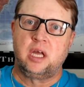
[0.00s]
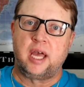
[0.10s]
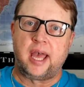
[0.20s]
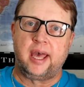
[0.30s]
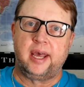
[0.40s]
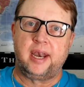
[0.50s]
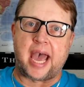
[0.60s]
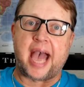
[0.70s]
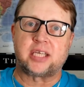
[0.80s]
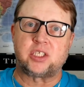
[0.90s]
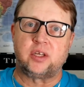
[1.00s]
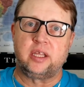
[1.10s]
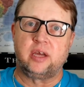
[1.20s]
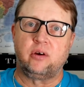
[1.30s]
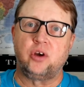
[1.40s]
and actually
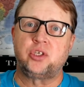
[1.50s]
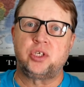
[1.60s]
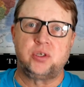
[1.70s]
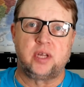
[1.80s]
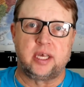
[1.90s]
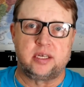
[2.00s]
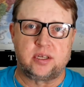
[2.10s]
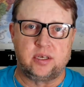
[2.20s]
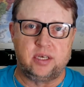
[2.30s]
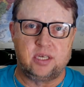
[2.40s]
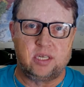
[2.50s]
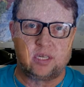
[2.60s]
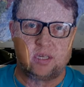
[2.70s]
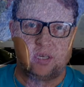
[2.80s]
there are 2 lens hoods.